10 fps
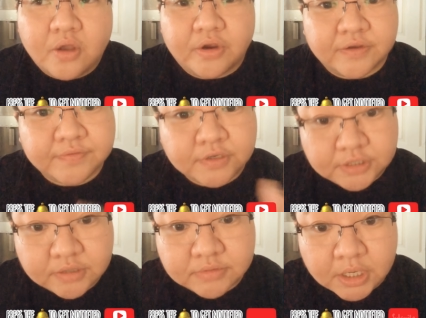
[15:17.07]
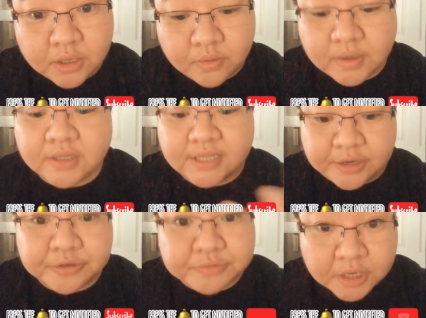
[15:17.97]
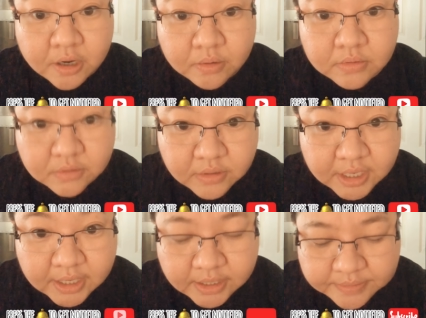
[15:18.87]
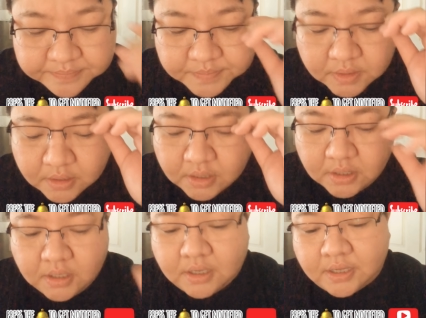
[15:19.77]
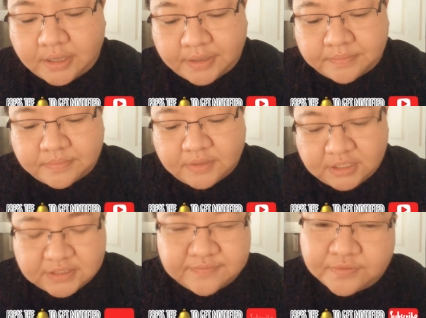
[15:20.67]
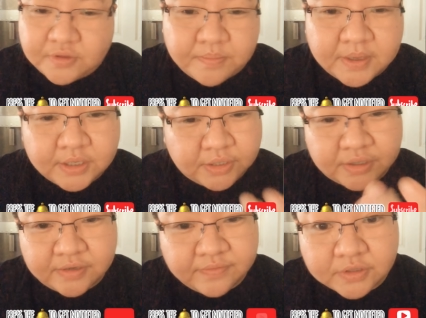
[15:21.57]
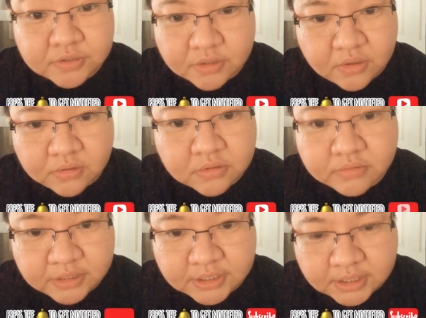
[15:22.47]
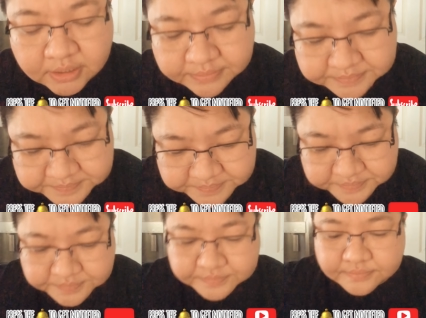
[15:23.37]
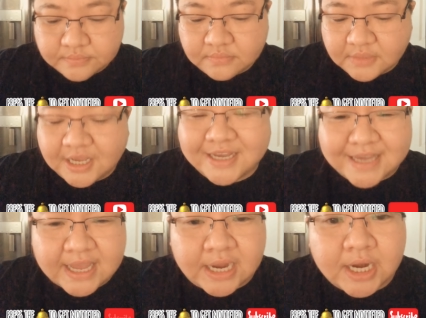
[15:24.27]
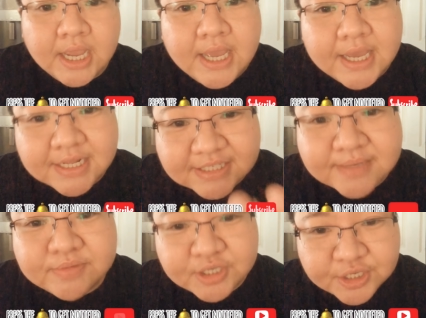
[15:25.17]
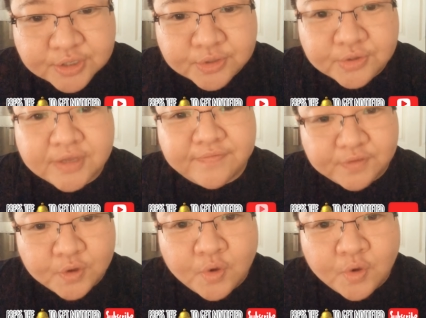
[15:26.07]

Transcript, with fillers: Or if you don't know, well, now you know, okay? Um, it's for the better good of your soul, really. Again, it's up to you if you